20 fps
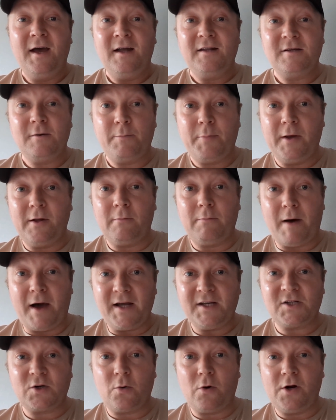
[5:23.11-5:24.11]
to build
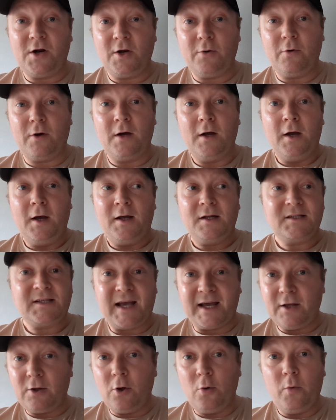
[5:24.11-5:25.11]
my squad into a
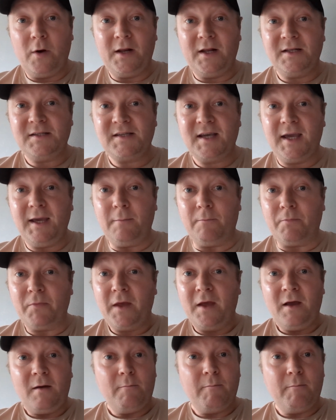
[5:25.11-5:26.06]
title winning team.